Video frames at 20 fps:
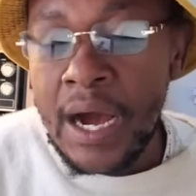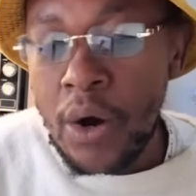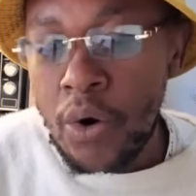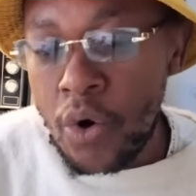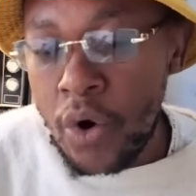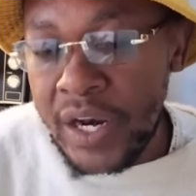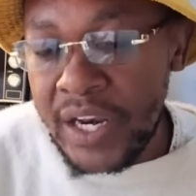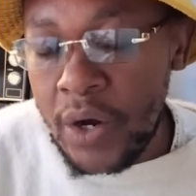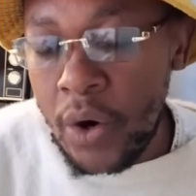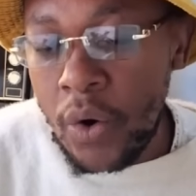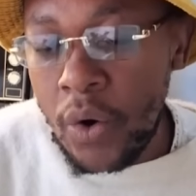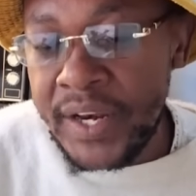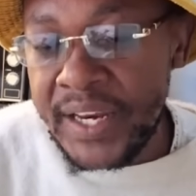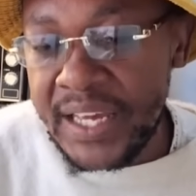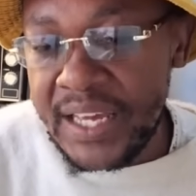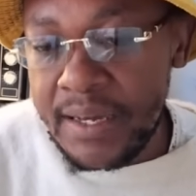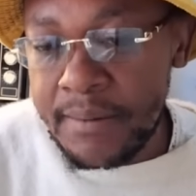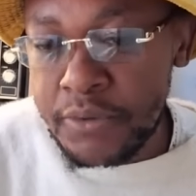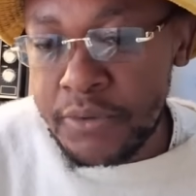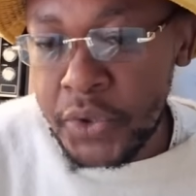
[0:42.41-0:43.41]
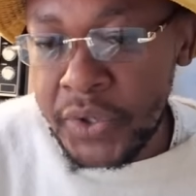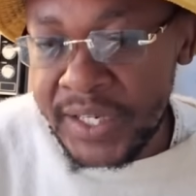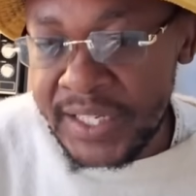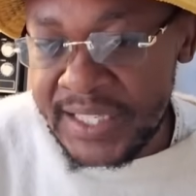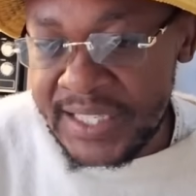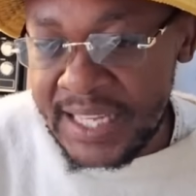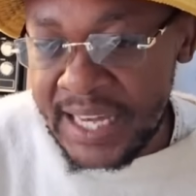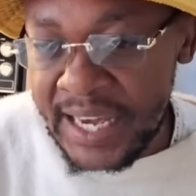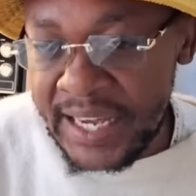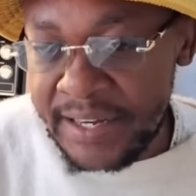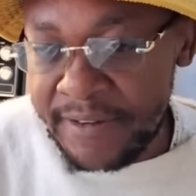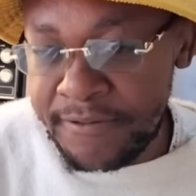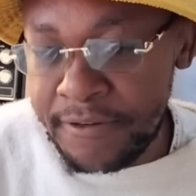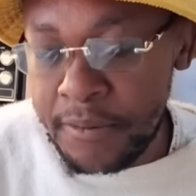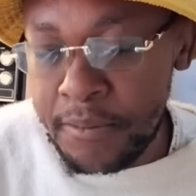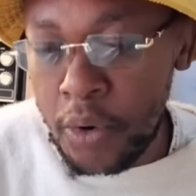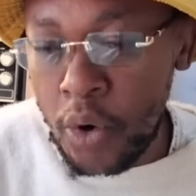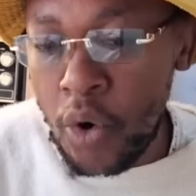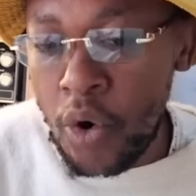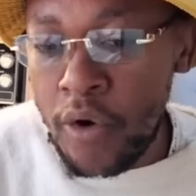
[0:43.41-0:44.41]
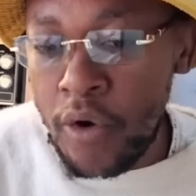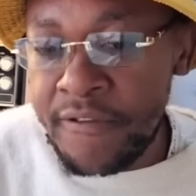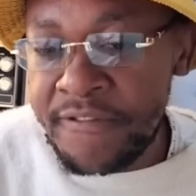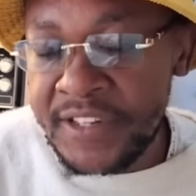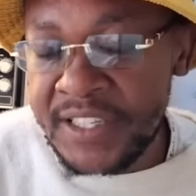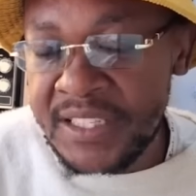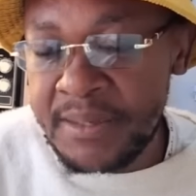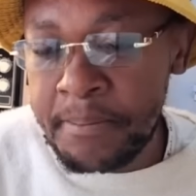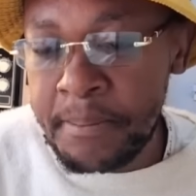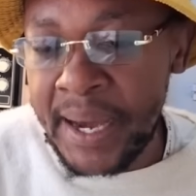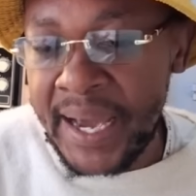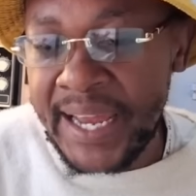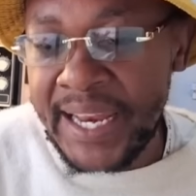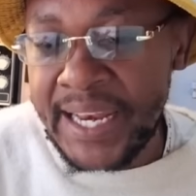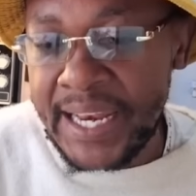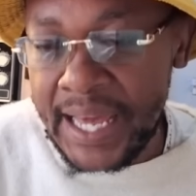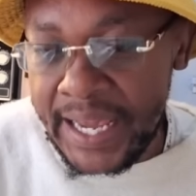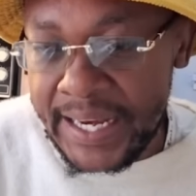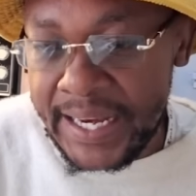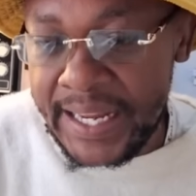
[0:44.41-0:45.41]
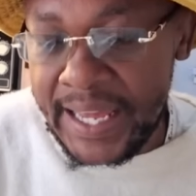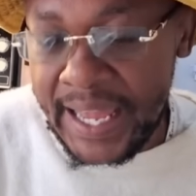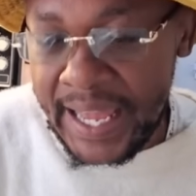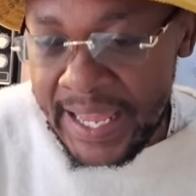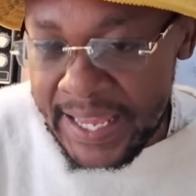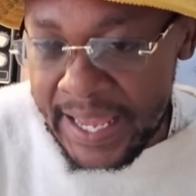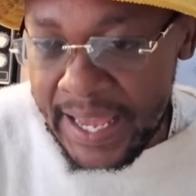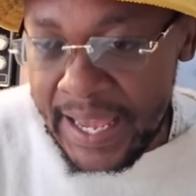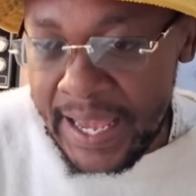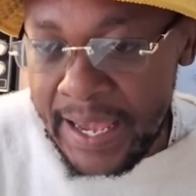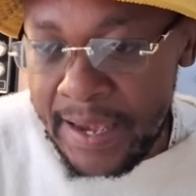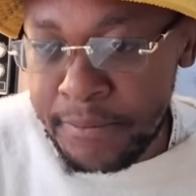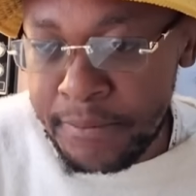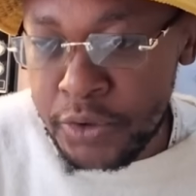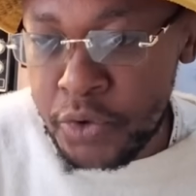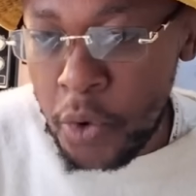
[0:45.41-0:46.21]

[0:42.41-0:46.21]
calling on him to resign from office by 9 a.m.